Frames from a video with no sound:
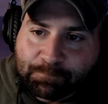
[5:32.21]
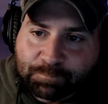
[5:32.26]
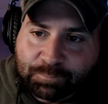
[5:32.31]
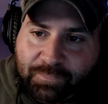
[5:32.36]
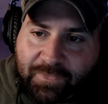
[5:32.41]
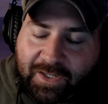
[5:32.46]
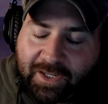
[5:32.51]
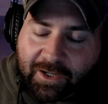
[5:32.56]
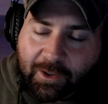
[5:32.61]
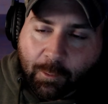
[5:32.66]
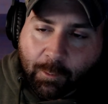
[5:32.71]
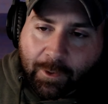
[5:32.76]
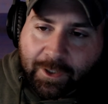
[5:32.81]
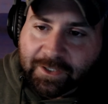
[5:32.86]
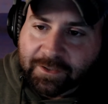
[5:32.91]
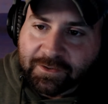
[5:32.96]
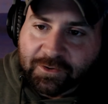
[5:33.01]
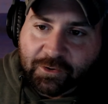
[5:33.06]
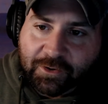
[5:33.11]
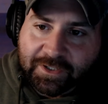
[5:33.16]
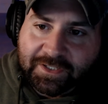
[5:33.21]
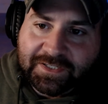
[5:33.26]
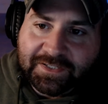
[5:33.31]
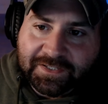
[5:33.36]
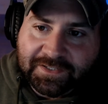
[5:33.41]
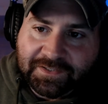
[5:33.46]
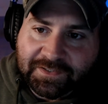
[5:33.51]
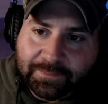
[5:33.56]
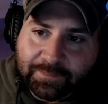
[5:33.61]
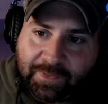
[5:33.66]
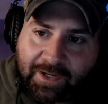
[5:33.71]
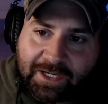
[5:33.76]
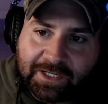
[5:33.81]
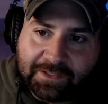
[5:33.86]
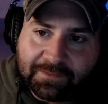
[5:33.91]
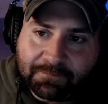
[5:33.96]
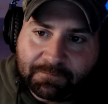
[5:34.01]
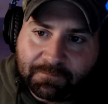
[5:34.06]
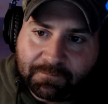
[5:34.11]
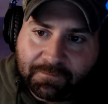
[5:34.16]
one criticism I
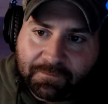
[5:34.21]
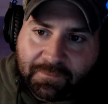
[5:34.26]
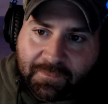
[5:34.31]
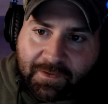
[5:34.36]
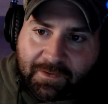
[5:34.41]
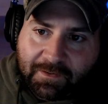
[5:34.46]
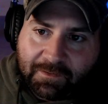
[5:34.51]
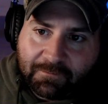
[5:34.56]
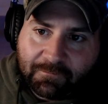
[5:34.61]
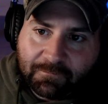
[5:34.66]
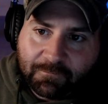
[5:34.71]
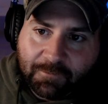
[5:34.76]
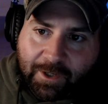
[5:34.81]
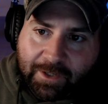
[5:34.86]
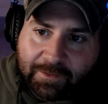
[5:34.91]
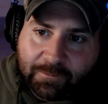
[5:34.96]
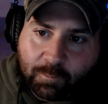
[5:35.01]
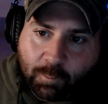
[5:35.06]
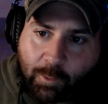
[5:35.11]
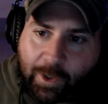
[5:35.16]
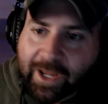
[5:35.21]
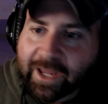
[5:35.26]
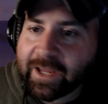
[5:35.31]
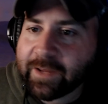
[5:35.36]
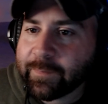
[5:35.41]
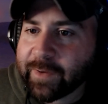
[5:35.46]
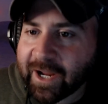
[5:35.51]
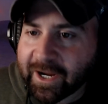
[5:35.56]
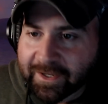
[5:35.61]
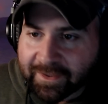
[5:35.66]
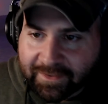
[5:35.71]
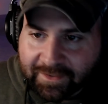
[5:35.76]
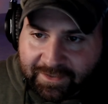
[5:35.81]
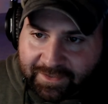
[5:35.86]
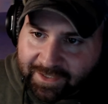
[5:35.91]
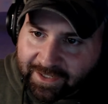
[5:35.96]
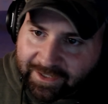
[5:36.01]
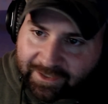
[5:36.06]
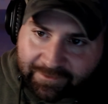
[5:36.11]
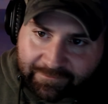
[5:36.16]
read way back in the
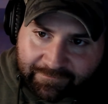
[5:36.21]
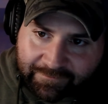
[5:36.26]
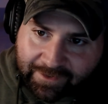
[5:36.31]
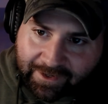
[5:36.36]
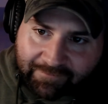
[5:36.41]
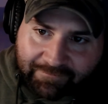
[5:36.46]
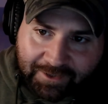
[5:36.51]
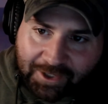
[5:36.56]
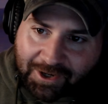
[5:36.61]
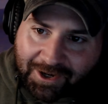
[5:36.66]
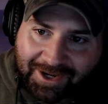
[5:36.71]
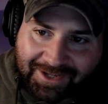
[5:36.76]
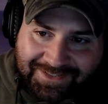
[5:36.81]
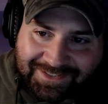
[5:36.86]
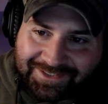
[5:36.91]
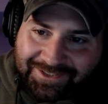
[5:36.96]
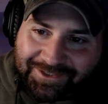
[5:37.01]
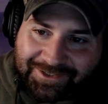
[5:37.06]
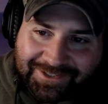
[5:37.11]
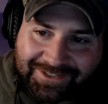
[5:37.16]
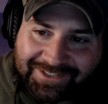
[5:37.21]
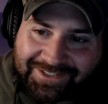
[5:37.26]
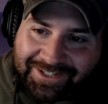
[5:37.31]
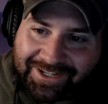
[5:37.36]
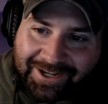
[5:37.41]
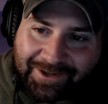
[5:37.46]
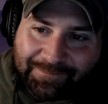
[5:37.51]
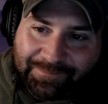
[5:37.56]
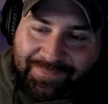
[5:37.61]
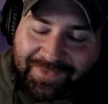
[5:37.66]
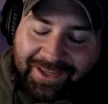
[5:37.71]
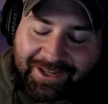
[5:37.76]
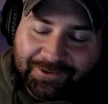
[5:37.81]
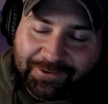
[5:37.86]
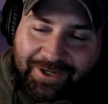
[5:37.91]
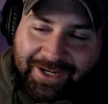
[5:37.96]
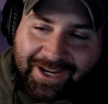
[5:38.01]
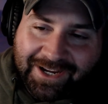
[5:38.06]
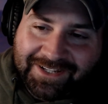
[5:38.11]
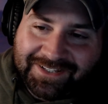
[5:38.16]
day of Kevin Costner is, he
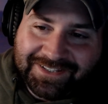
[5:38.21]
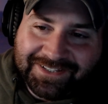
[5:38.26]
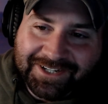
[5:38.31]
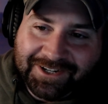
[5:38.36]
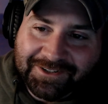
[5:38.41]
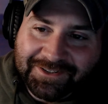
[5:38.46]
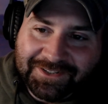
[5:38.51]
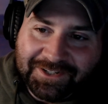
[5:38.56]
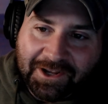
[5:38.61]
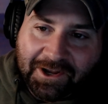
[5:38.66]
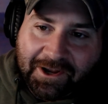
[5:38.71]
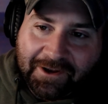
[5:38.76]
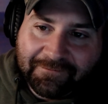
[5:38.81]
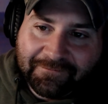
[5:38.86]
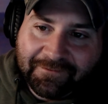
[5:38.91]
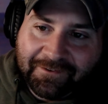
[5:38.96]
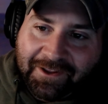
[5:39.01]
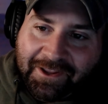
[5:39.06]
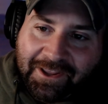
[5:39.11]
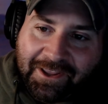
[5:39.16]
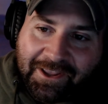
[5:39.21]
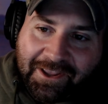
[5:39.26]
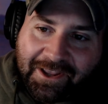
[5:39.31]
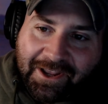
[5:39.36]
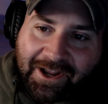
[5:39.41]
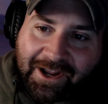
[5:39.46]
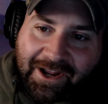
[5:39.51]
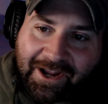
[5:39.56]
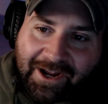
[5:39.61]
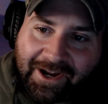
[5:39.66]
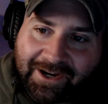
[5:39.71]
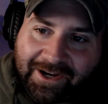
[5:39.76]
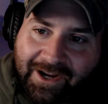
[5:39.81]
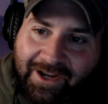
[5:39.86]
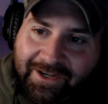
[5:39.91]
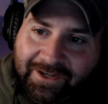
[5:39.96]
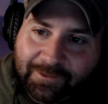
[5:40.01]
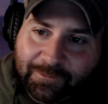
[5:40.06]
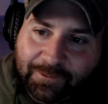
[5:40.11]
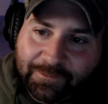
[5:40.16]
kind of starts off
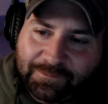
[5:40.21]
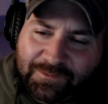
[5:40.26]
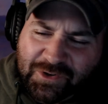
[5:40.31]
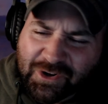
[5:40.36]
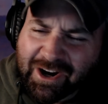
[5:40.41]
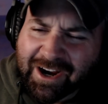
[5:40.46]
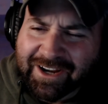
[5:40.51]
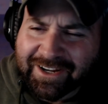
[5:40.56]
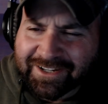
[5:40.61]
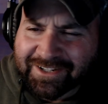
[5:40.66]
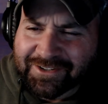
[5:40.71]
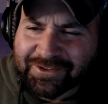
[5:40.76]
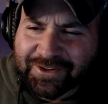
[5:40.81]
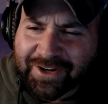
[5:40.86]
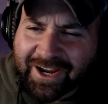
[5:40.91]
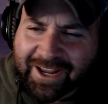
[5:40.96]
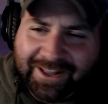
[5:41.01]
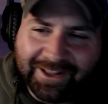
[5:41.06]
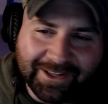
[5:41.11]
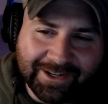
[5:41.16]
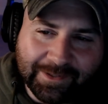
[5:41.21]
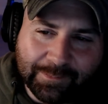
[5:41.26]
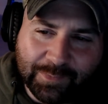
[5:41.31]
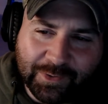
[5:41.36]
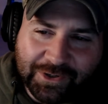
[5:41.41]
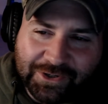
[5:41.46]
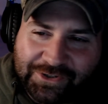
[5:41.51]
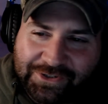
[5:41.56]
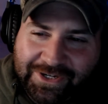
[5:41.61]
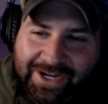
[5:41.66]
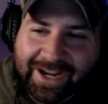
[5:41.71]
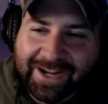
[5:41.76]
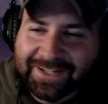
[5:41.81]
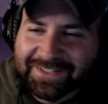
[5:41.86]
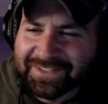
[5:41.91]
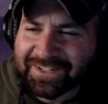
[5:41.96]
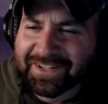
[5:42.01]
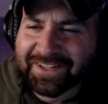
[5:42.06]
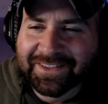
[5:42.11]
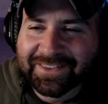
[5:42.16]
kind of trying to do kind of like a British
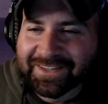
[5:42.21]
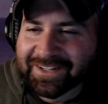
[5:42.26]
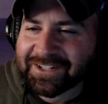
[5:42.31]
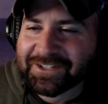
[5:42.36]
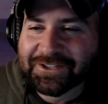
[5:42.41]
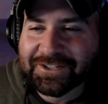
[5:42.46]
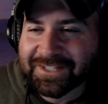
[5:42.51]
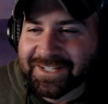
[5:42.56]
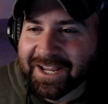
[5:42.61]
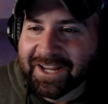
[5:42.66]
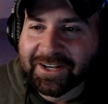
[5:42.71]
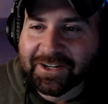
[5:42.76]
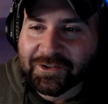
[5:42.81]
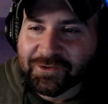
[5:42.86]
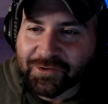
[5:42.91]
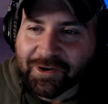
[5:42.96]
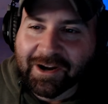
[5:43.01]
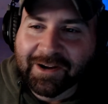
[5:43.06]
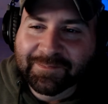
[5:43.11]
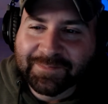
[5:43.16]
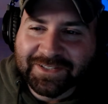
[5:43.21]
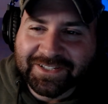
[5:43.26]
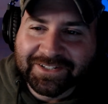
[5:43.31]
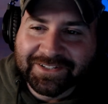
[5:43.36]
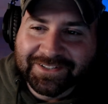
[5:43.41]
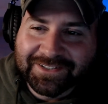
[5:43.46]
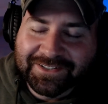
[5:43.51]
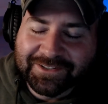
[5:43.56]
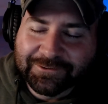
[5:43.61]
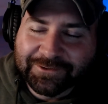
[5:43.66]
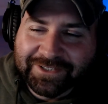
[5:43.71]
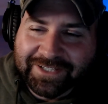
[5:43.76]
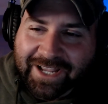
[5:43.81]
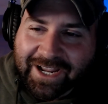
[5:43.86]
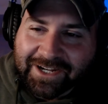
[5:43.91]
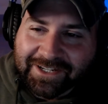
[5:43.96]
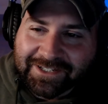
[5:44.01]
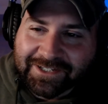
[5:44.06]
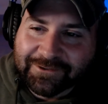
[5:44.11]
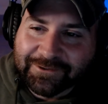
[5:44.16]
accent. Then he just kind of drops it, so his
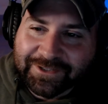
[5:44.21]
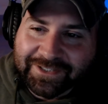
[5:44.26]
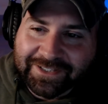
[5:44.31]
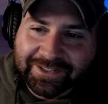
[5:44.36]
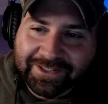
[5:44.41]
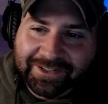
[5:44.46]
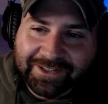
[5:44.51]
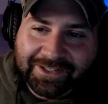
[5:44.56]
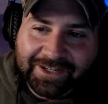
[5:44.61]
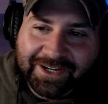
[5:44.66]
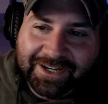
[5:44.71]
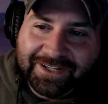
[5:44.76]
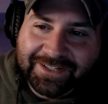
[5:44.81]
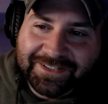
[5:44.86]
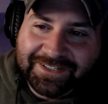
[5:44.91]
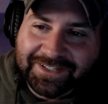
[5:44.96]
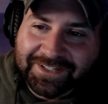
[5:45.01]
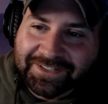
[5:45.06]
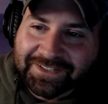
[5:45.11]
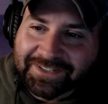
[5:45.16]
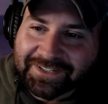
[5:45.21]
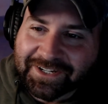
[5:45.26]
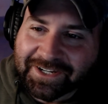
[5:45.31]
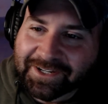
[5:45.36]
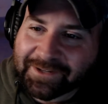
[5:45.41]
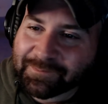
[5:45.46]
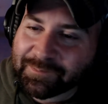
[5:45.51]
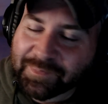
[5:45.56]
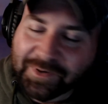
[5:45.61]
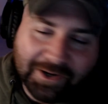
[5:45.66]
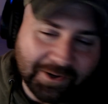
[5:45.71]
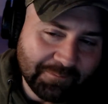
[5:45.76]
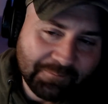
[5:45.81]
acting was a little inconsistent. But